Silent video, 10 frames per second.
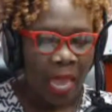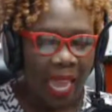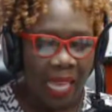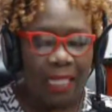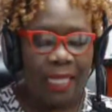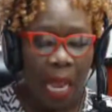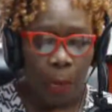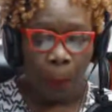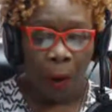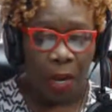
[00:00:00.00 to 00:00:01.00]
Inside
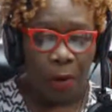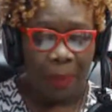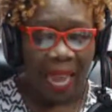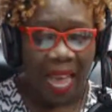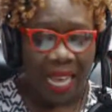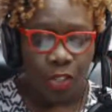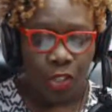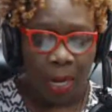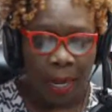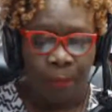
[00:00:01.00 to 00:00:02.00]
Prayer Blast,
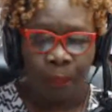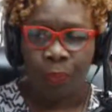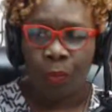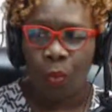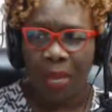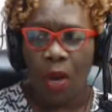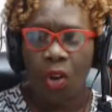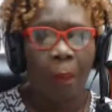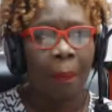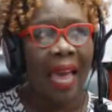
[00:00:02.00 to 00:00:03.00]
we gonna
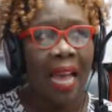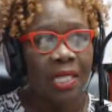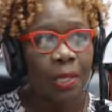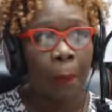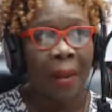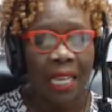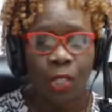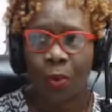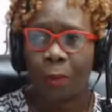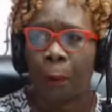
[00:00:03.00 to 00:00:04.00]
blast the place
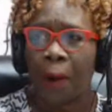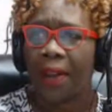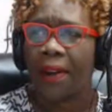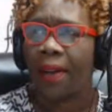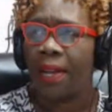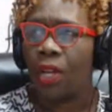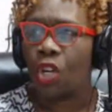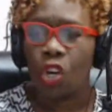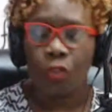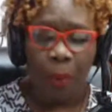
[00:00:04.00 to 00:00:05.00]
with prayer.
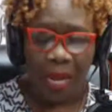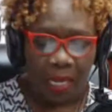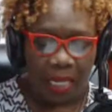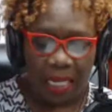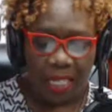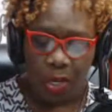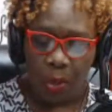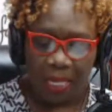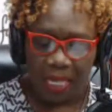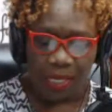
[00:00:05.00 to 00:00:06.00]
No prayer needed
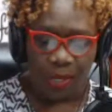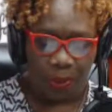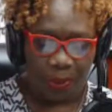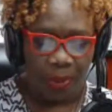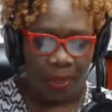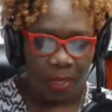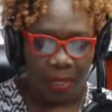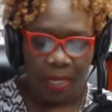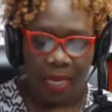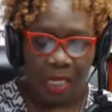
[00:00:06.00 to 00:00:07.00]
nowadays, you know.
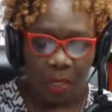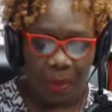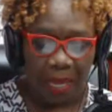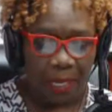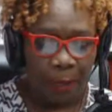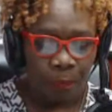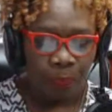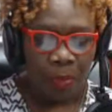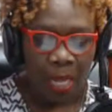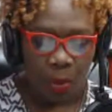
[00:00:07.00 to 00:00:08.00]
Yes, man.
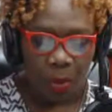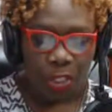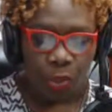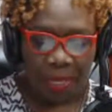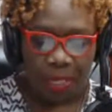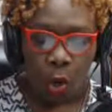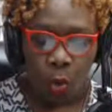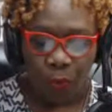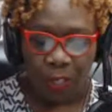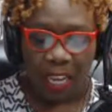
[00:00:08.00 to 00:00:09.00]
And we join the Hope
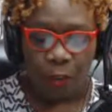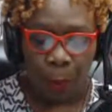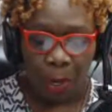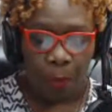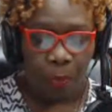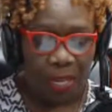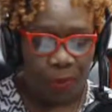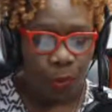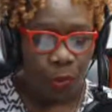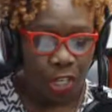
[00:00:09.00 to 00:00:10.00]
for Life Prayer
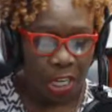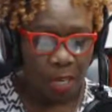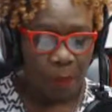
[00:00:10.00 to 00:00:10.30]
Breakthrough team.